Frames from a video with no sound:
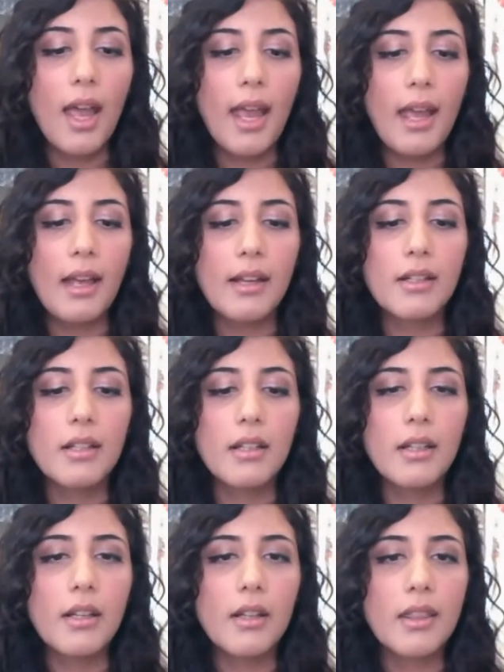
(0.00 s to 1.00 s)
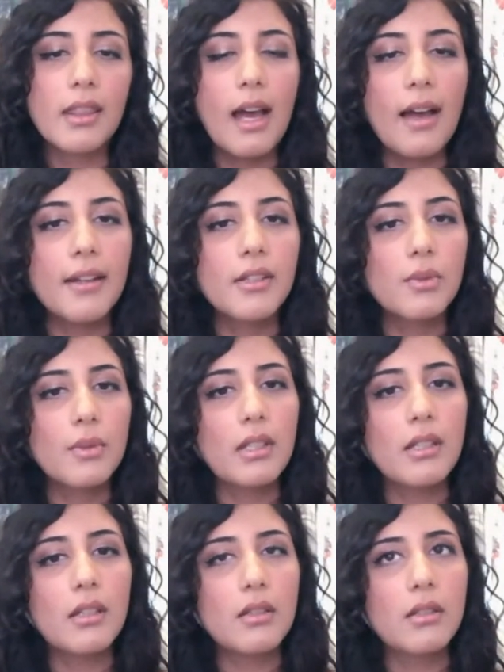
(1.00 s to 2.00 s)
And that is
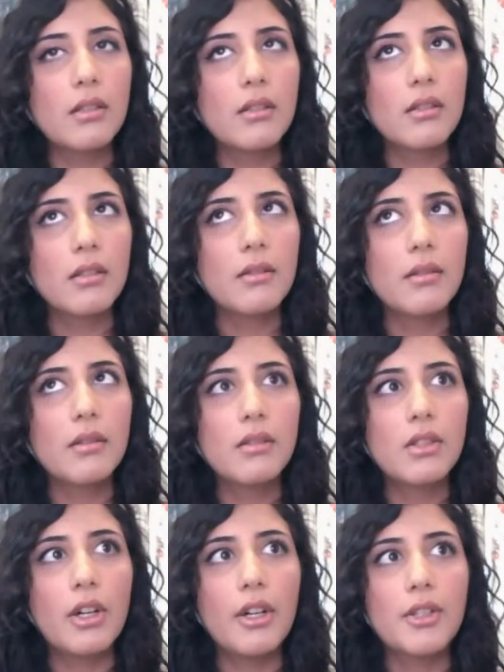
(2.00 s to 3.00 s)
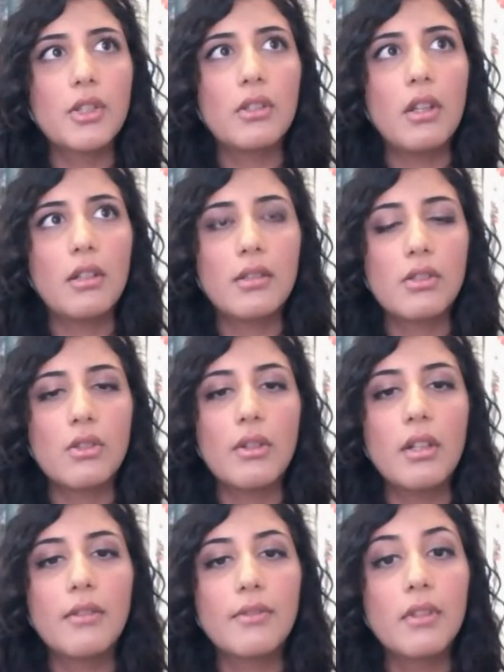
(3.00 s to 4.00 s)
really charged along the
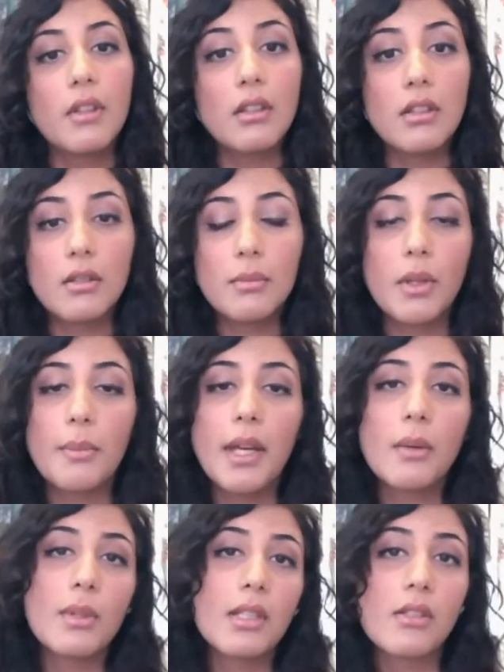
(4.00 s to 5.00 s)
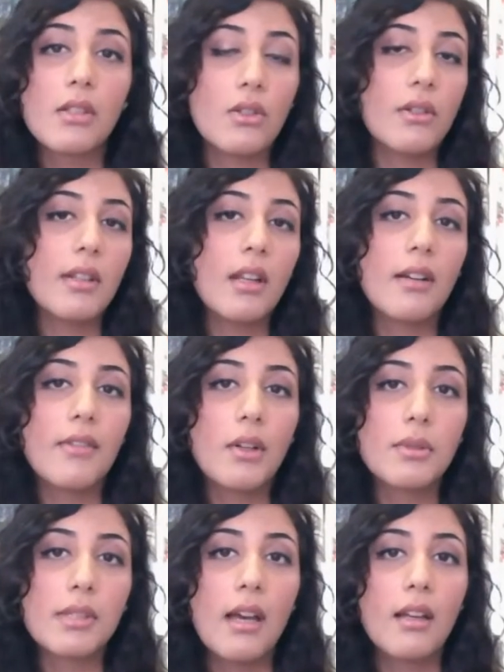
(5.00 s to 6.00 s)
story of The Little Mermaid, which is a story that I've
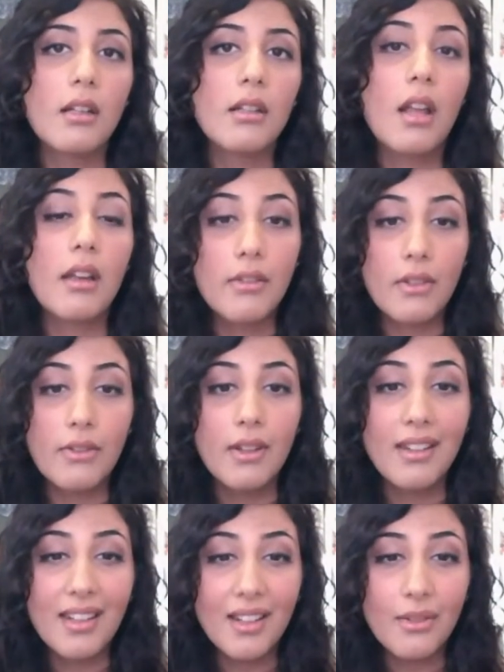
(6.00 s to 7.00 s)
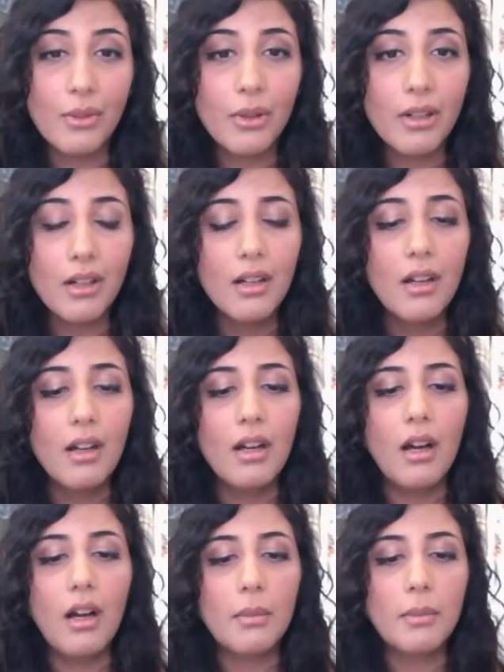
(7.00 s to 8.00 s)
always had a lot of affinity for
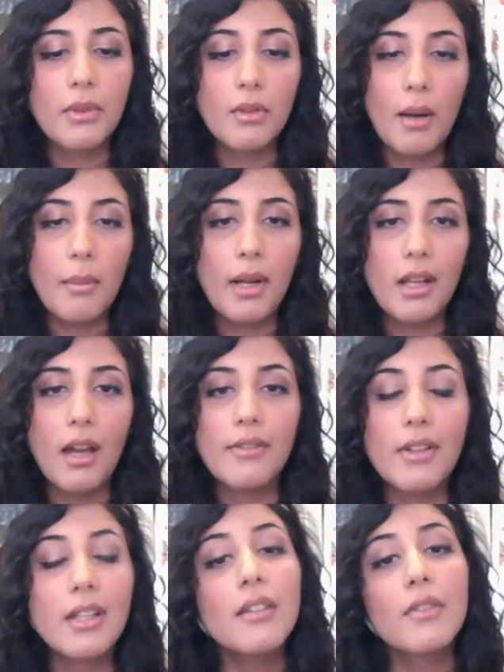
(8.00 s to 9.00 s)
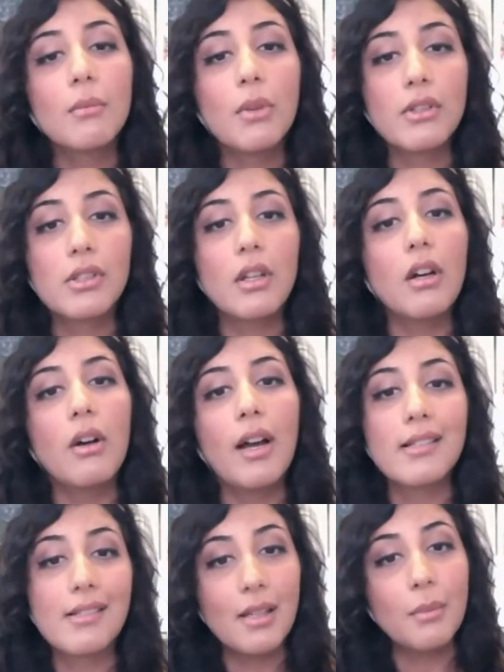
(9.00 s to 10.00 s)
throughout my life, and even more so
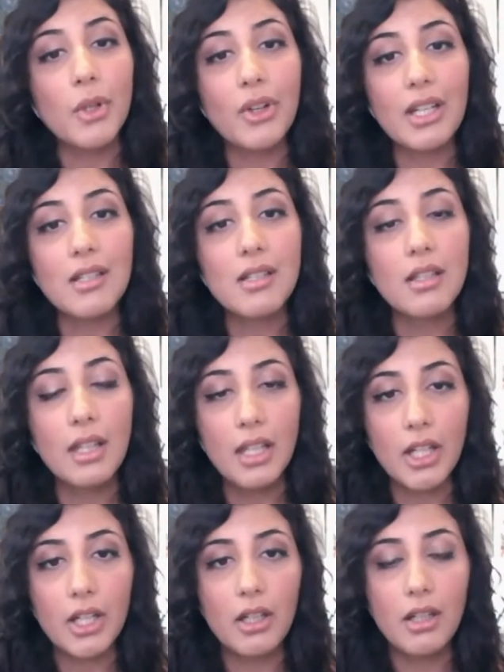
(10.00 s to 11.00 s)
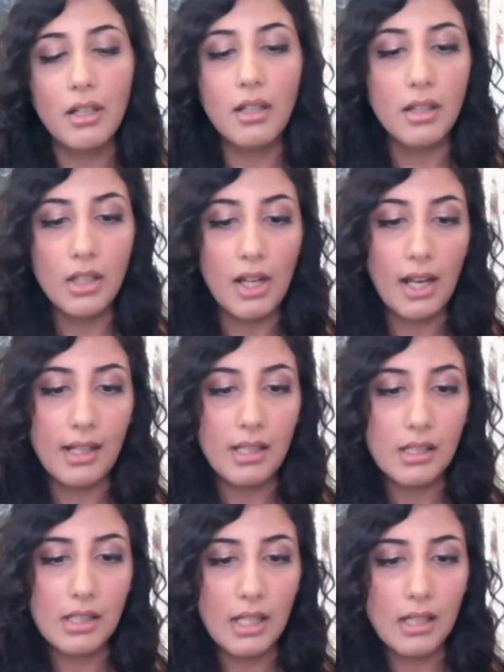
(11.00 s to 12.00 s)
as an immigrant here in the United
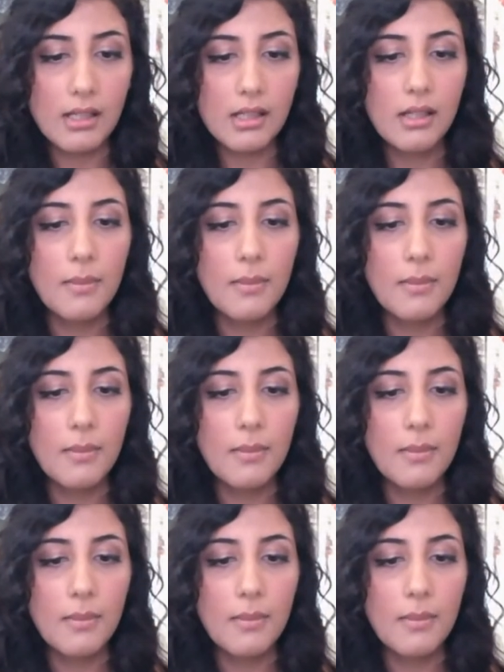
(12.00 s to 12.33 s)
States.